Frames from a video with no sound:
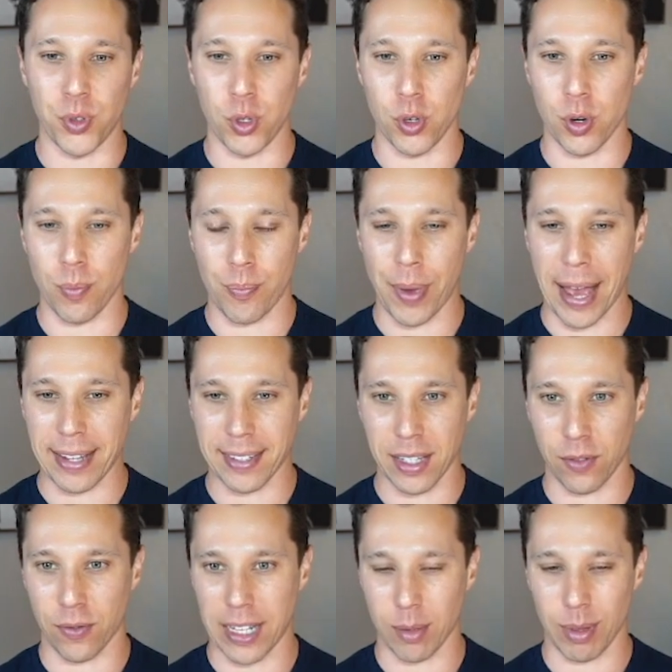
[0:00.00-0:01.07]
your best
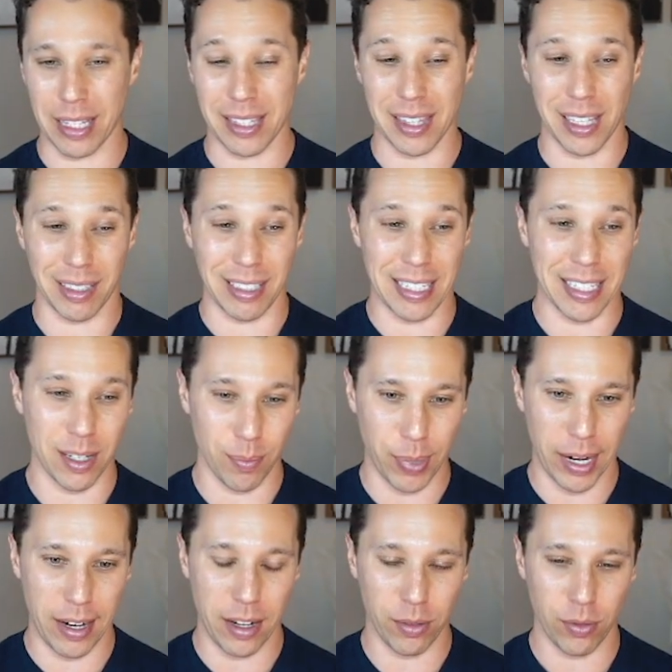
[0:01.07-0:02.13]
to find something that's the least
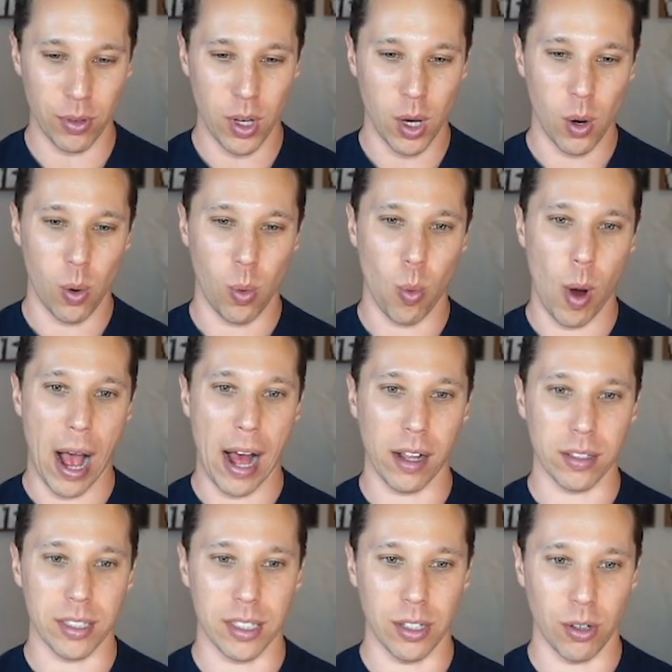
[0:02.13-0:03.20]
competitive while
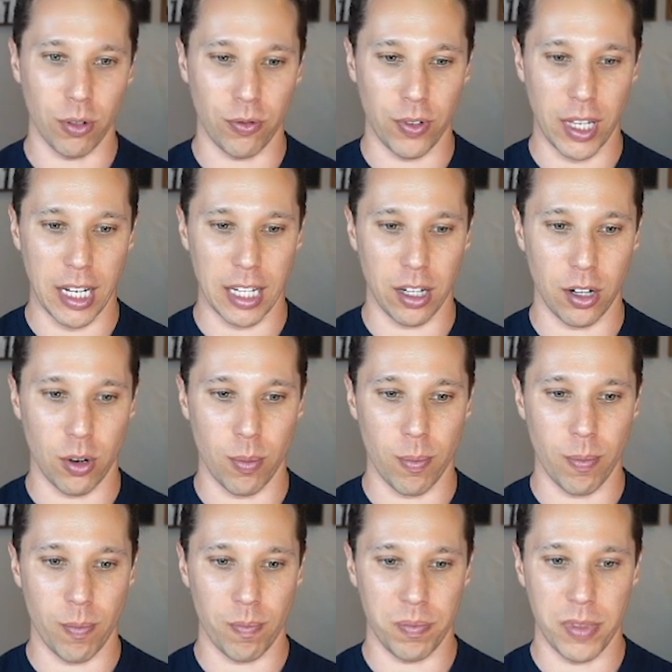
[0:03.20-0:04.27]
still fitting your
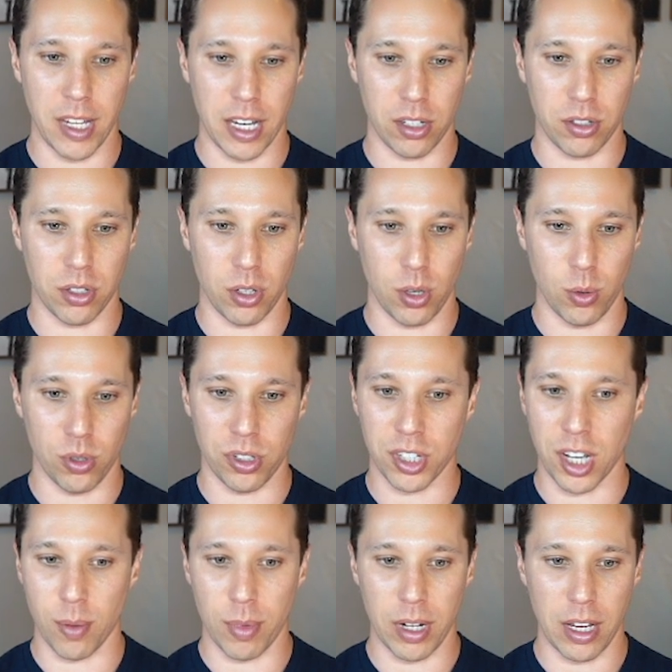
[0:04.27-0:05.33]
niche. So you would just
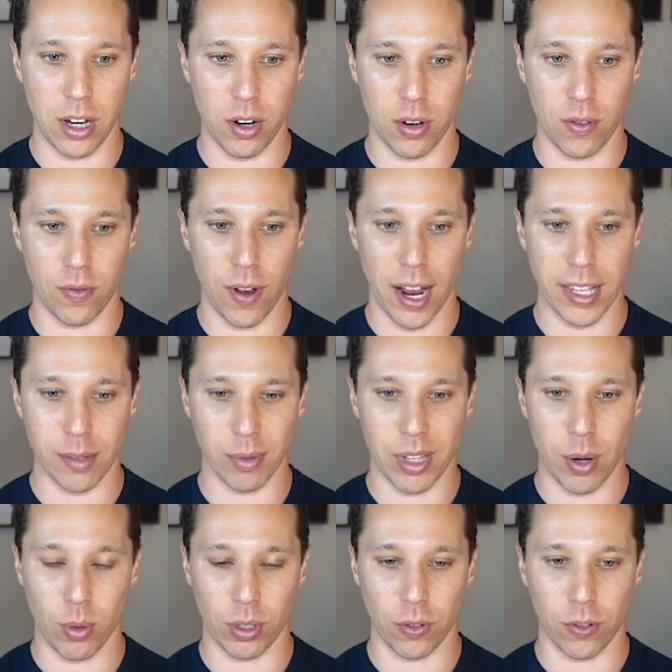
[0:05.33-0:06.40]
come in here and find something
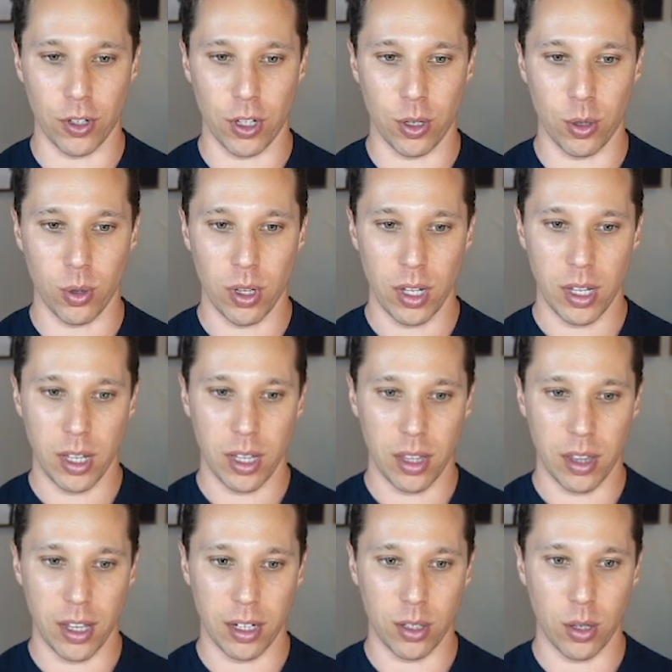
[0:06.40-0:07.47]
that works for you,
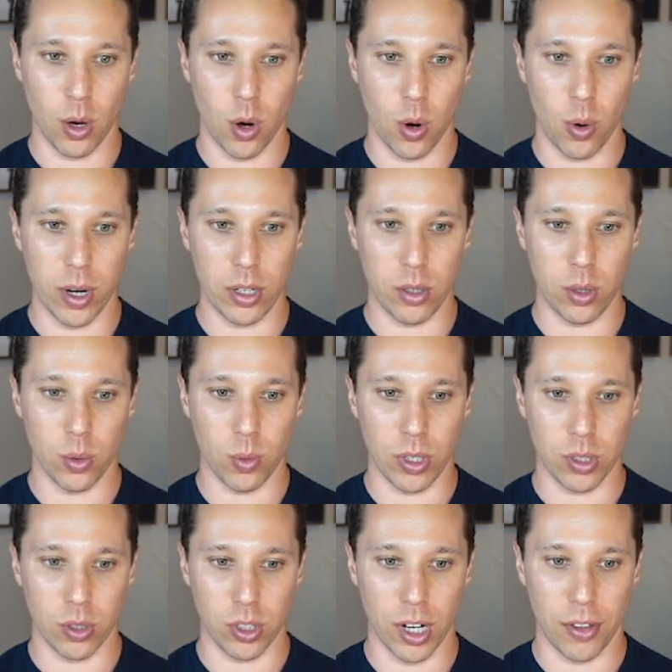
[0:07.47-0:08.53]
then go and do
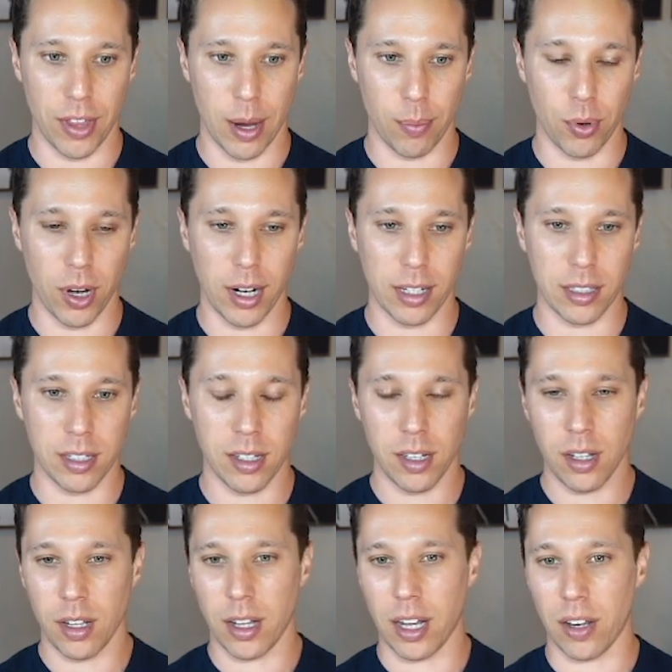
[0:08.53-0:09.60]
research on that product
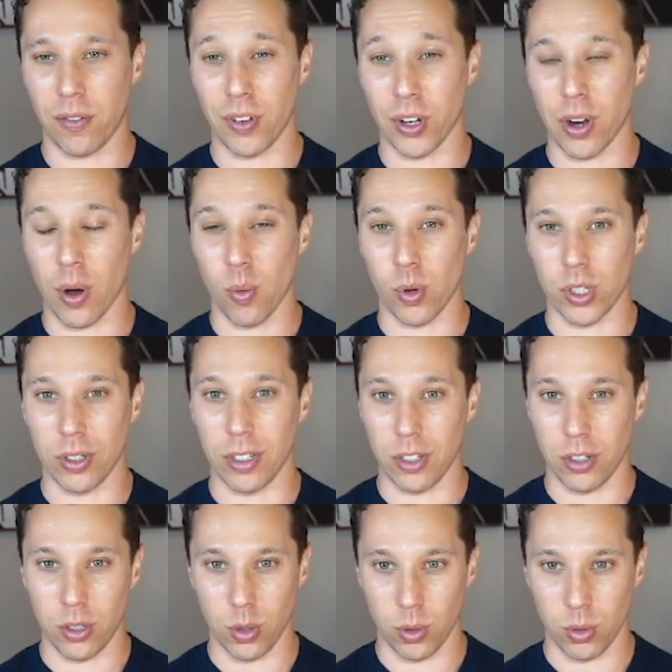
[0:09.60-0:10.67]
and figure out what you need to
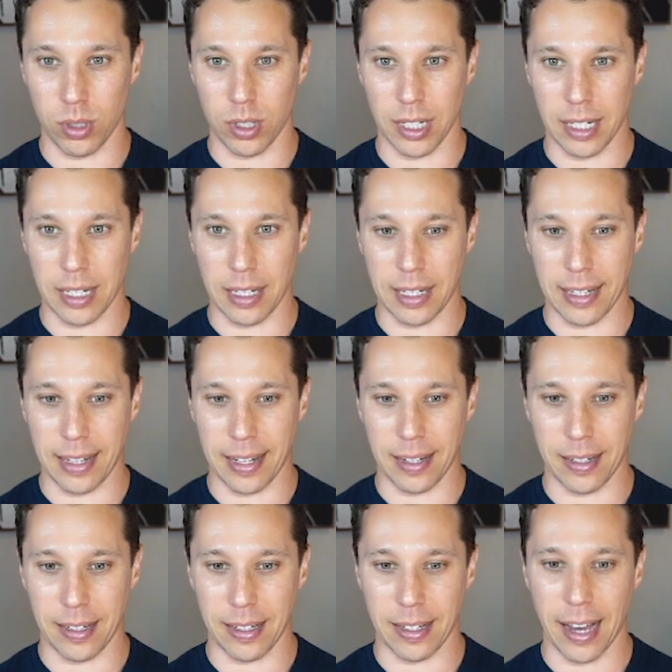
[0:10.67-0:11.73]
do to
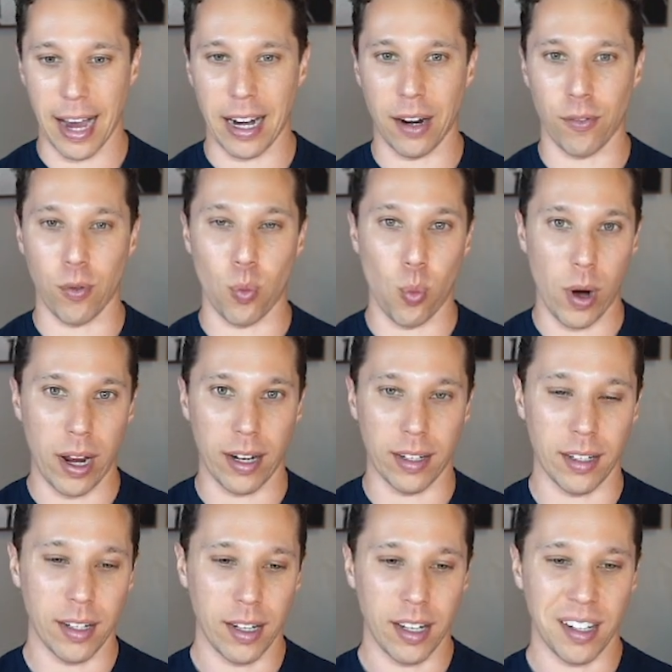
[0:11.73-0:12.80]
kind of
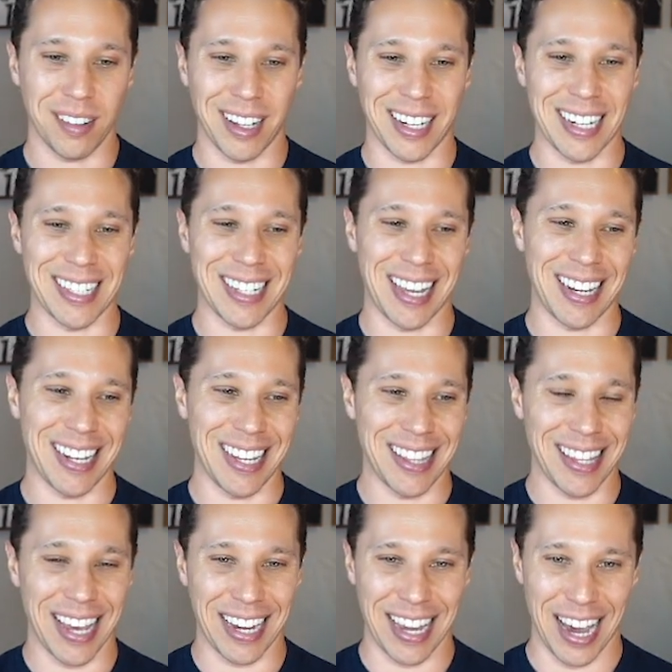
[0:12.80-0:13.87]
win, like I said, in
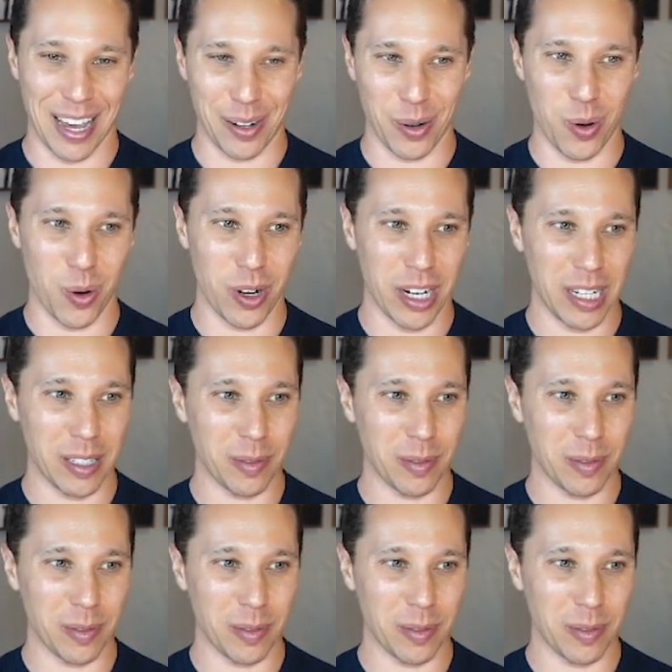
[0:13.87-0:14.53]
that category.